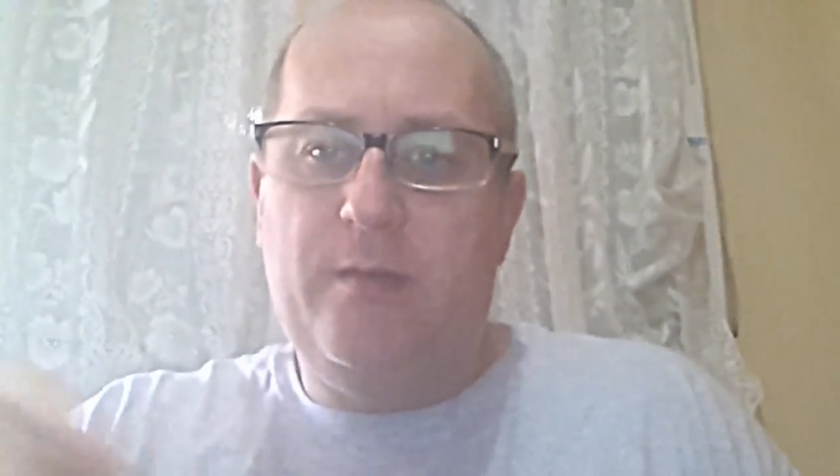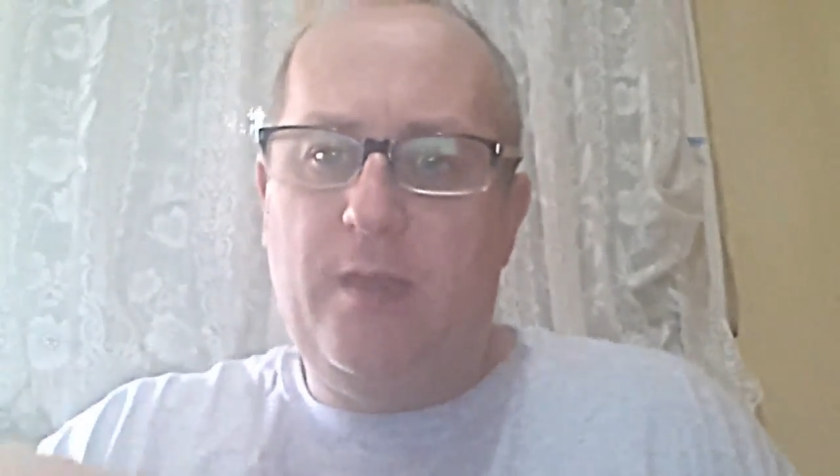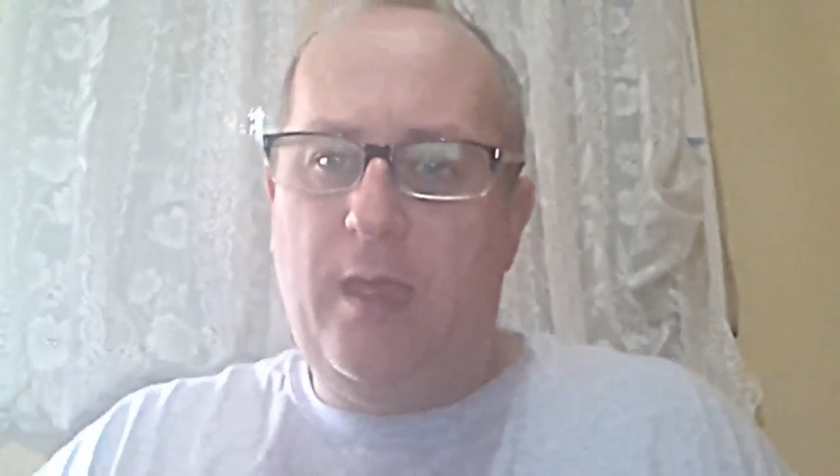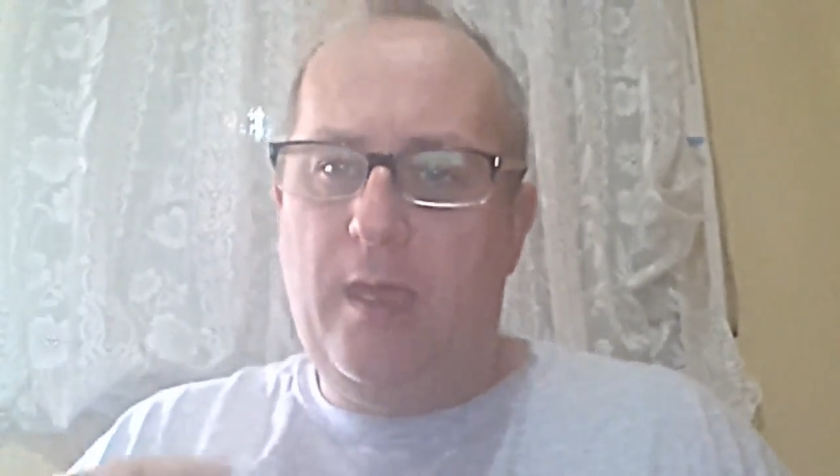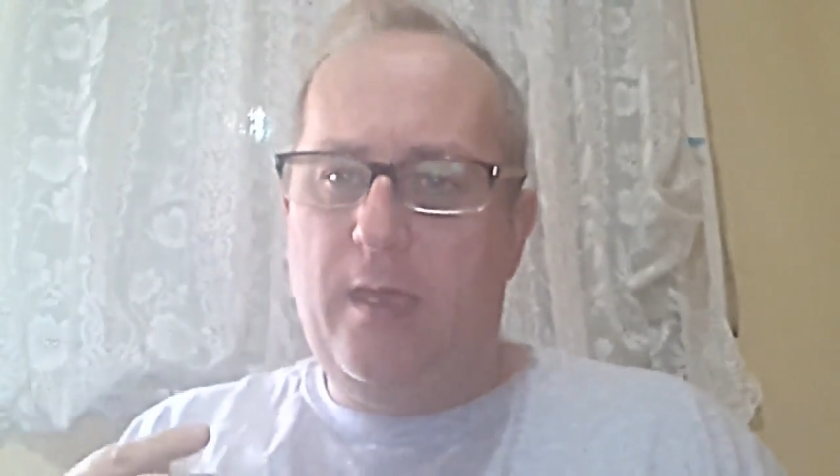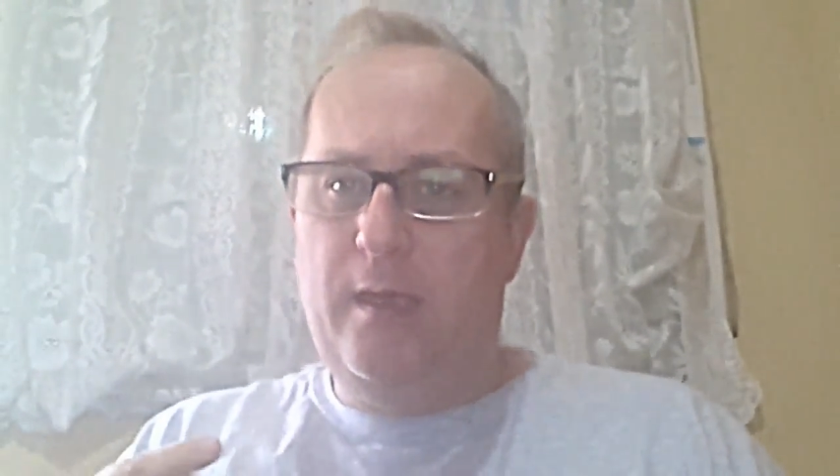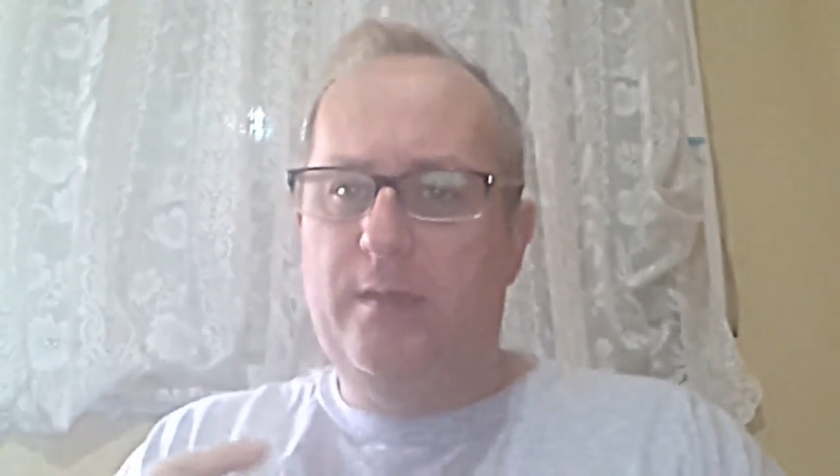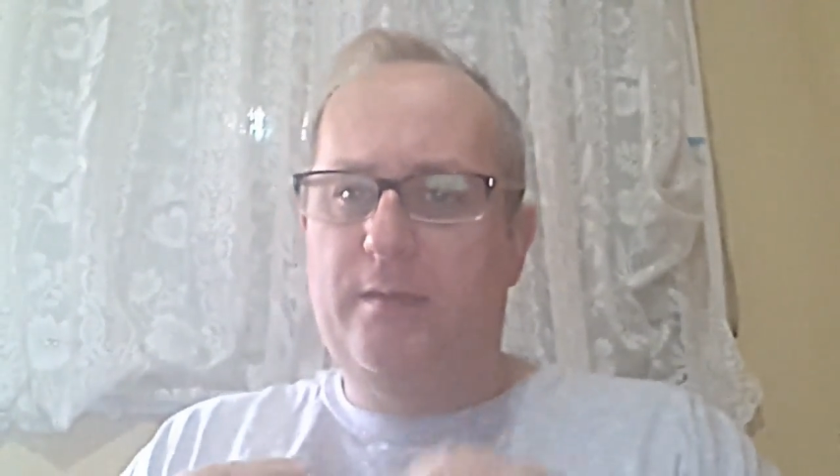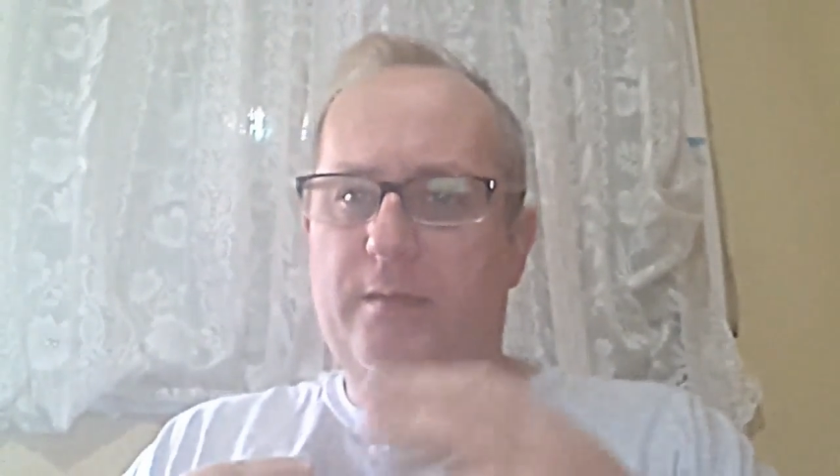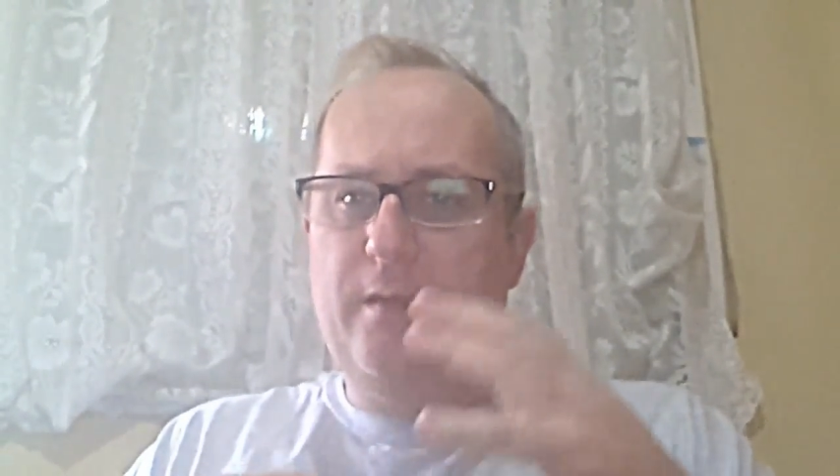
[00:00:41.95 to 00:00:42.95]

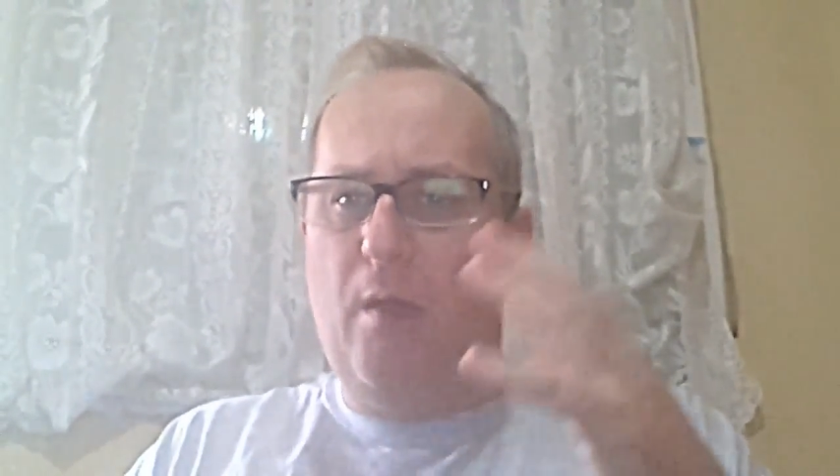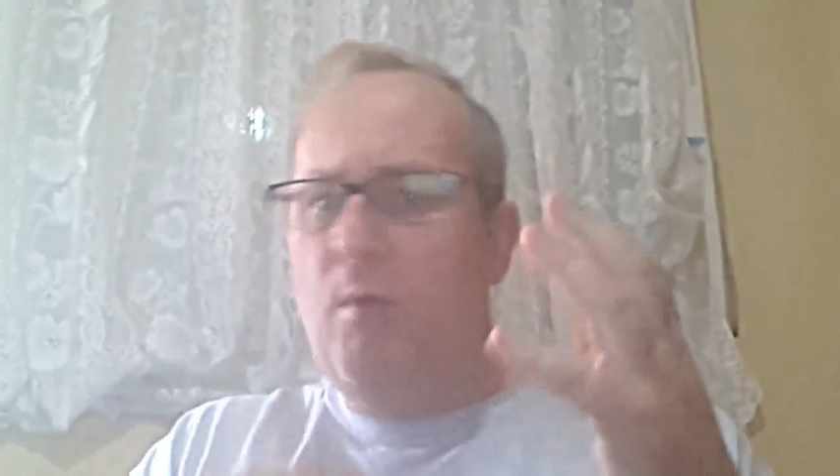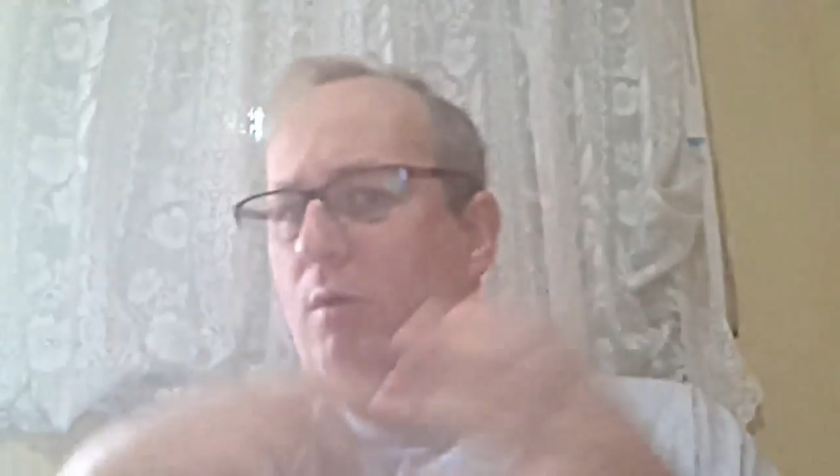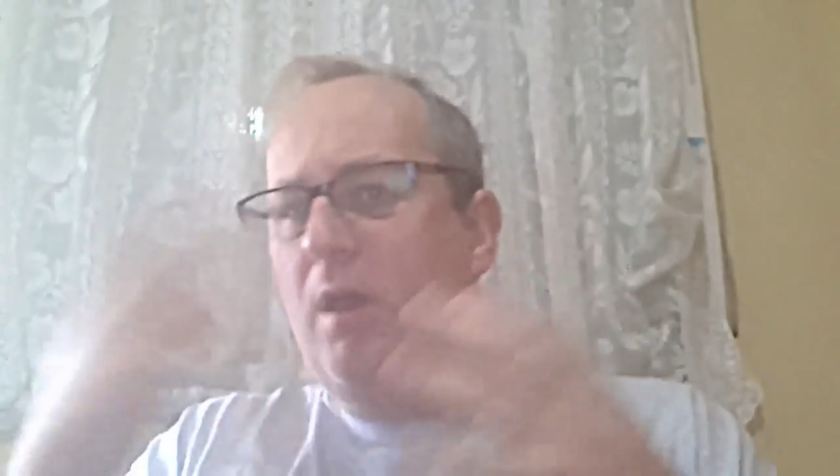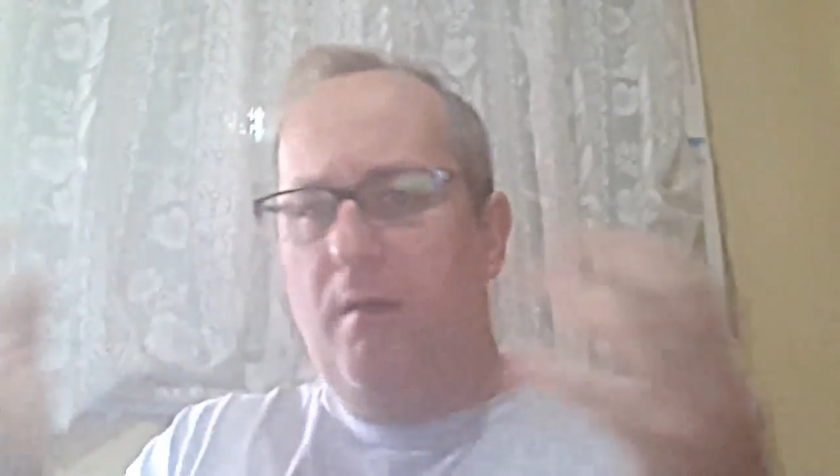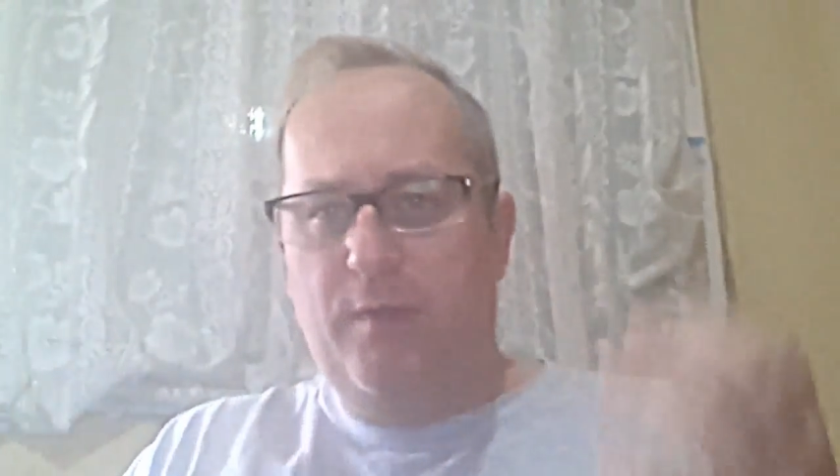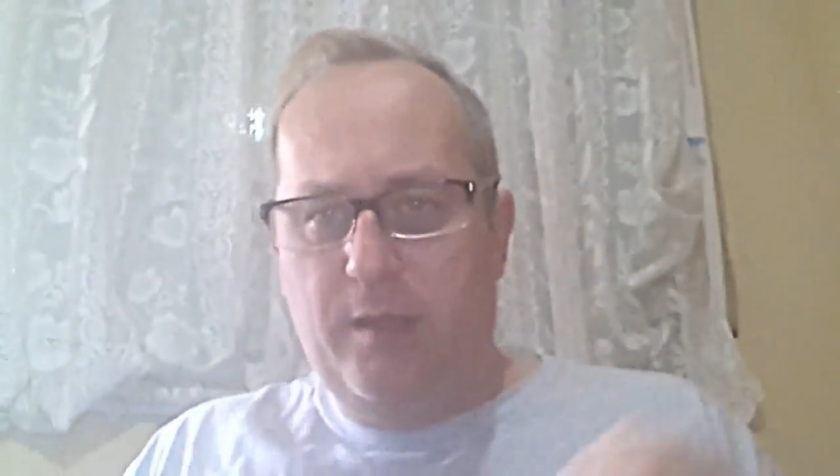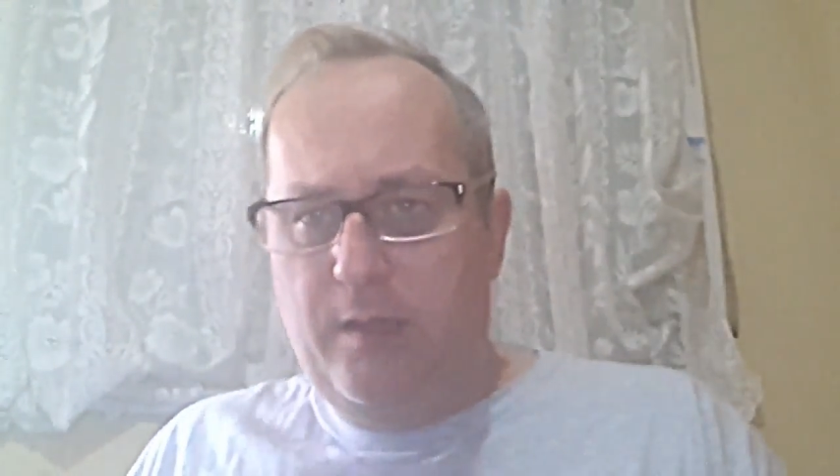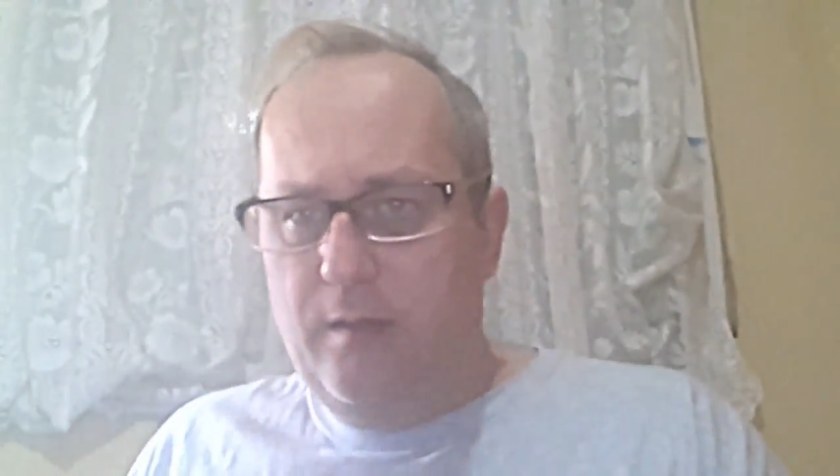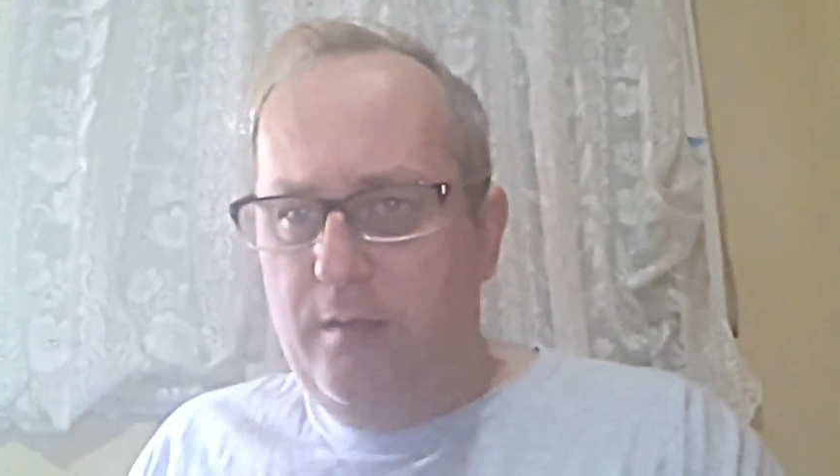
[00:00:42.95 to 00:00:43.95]
and I will cover
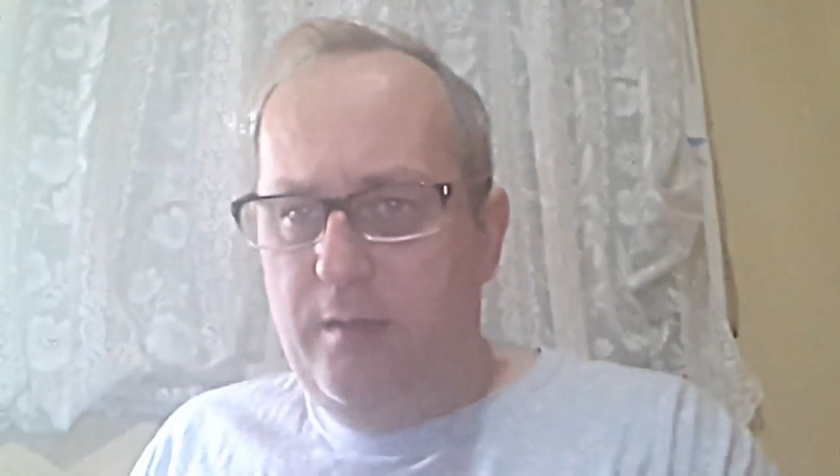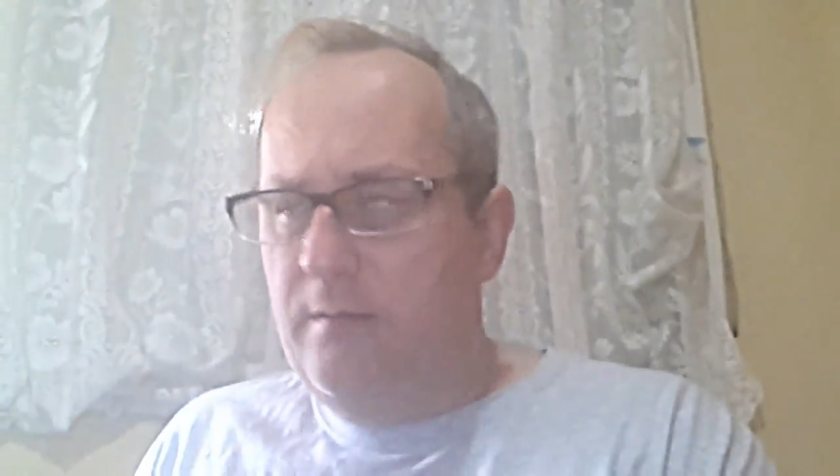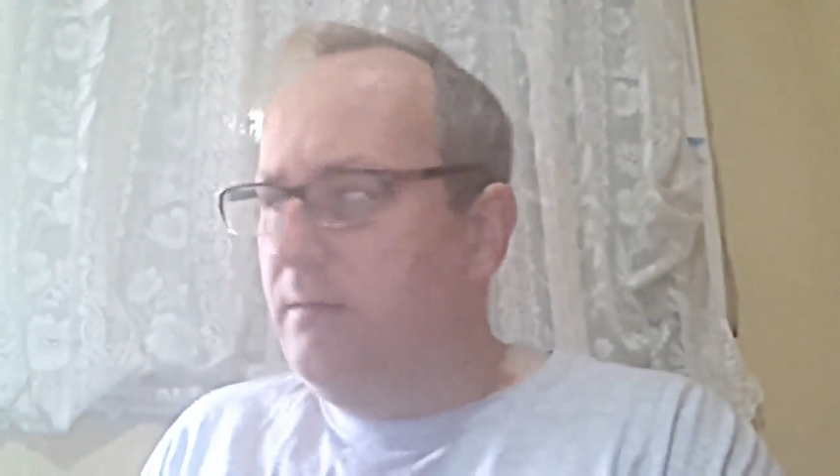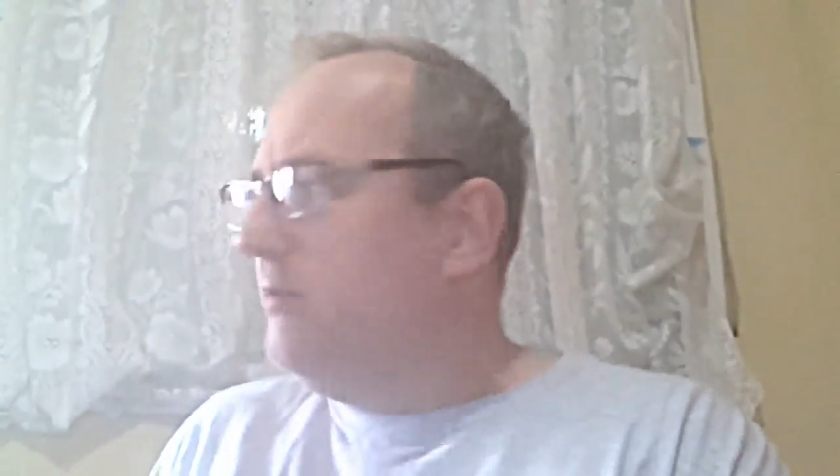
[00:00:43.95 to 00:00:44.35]
the